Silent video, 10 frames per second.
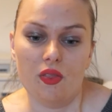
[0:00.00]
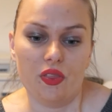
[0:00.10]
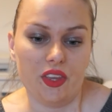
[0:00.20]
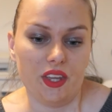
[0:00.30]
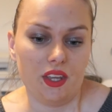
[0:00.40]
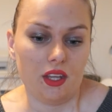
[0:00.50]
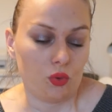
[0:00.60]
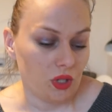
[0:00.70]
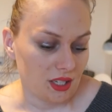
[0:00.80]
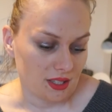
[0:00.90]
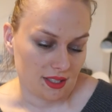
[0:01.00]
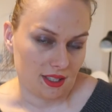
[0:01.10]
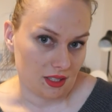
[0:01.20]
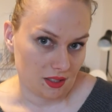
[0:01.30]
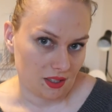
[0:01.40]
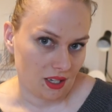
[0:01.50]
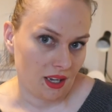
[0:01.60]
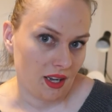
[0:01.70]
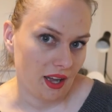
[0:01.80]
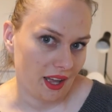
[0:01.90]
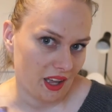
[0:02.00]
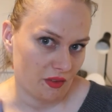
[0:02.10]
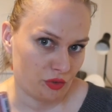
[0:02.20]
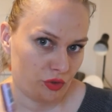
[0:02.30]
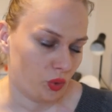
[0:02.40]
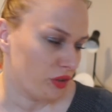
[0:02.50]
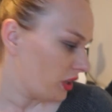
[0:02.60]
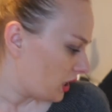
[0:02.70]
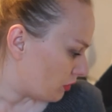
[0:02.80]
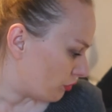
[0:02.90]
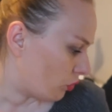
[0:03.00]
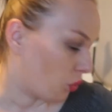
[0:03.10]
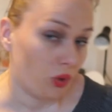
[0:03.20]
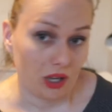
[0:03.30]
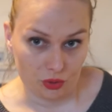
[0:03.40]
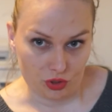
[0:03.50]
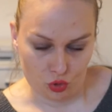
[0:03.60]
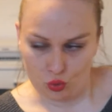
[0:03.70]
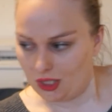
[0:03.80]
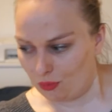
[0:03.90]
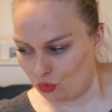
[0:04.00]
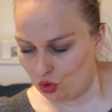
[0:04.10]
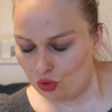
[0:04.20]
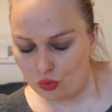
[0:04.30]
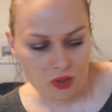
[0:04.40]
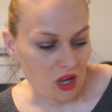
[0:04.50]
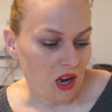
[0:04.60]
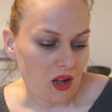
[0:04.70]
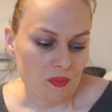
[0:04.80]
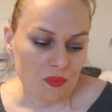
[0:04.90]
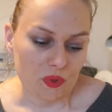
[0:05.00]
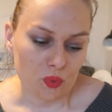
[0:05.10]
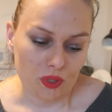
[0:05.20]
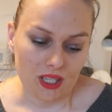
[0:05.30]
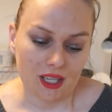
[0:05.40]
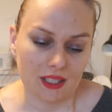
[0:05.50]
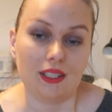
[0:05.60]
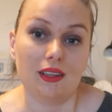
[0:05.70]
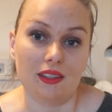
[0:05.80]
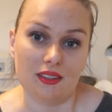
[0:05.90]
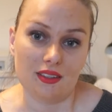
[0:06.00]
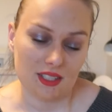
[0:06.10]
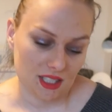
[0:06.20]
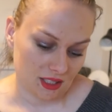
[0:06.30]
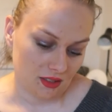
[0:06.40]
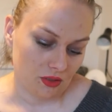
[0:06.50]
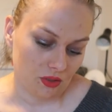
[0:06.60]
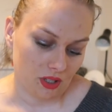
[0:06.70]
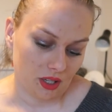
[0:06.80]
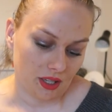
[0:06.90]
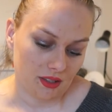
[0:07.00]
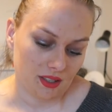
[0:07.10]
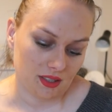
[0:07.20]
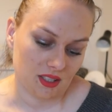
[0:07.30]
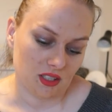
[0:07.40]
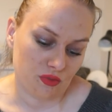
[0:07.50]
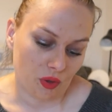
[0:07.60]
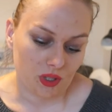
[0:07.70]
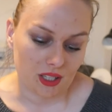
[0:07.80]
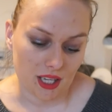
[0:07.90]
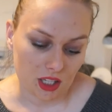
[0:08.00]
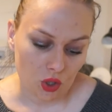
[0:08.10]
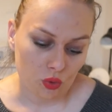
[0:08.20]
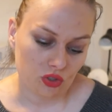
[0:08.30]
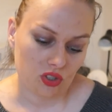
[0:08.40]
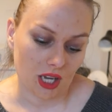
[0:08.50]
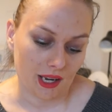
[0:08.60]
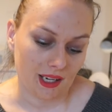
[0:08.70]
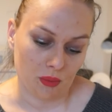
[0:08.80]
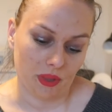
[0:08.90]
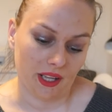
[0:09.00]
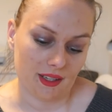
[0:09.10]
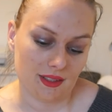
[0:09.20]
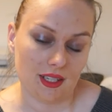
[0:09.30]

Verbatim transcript: The ingredients in this, I have a few, I think I have four, I'll just read them to you. We got lecithin, this is found in egg yolks and in plants.